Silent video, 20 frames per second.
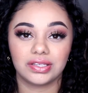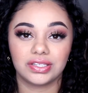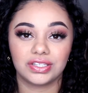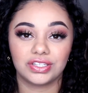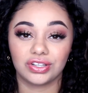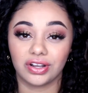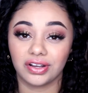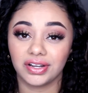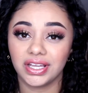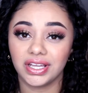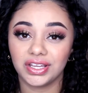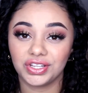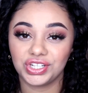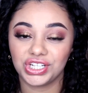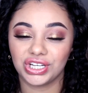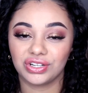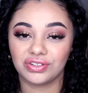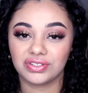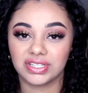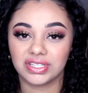Starting a
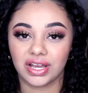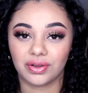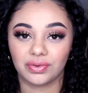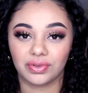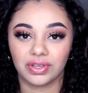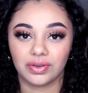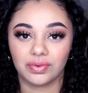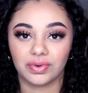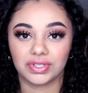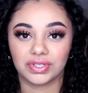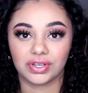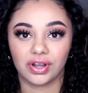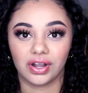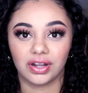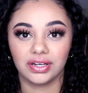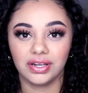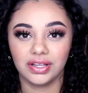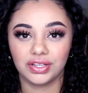channel is not really what's hard.